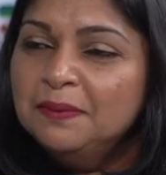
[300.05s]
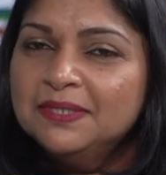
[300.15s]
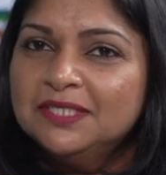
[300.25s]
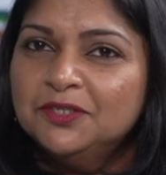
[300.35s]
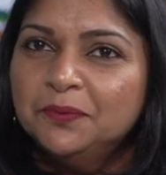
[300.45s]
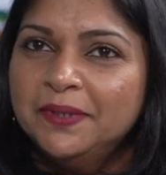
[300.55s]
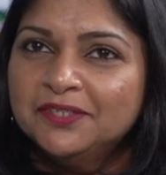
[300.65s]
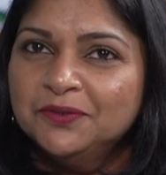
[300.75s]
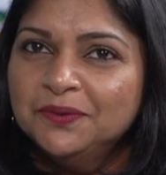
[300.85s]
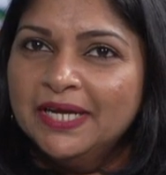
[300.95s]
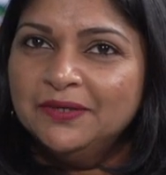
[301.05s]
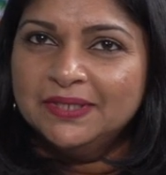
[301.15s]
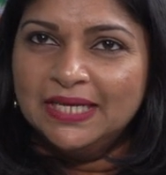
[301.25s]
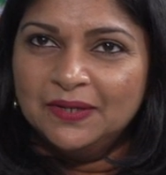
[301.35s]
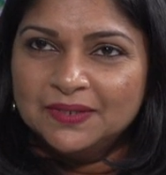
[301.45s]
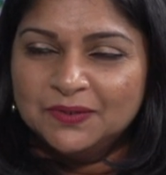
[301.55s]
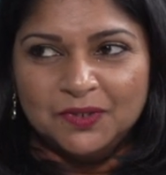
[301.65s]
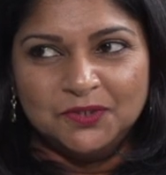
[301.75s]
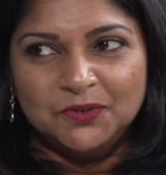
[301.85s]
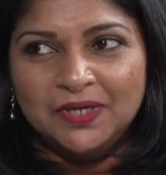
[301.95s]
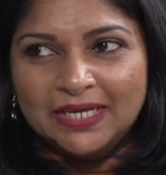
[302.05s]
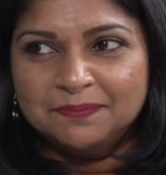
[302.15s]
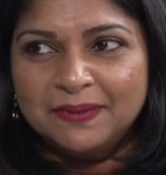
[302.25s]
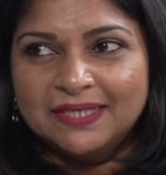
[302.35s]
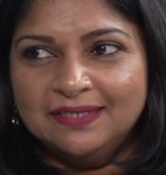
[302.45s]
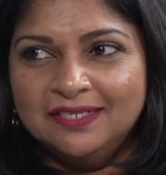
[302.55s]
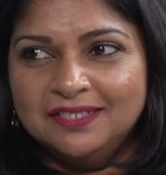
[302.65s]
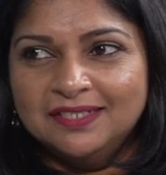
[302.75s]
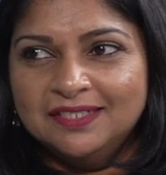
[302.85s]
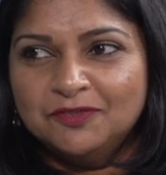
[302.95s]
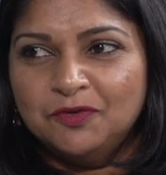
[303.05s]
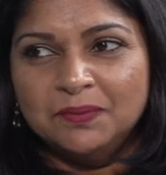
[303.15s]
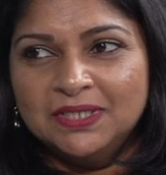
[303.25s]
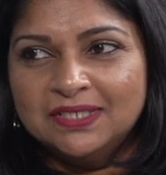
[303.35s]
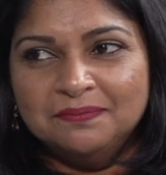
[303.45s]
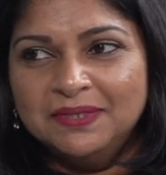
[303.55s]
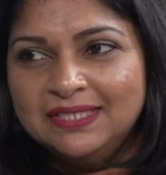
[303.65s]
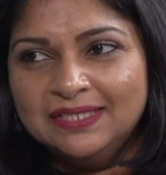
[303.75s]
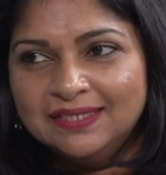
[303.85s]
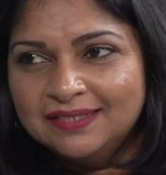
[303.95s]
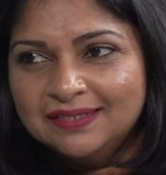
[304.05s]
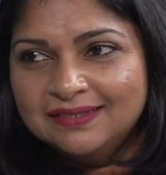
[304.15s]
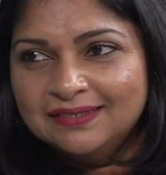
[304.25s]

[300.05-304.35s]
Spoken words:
Mr. Roberto, can you tell us what your expectation is from these meetings?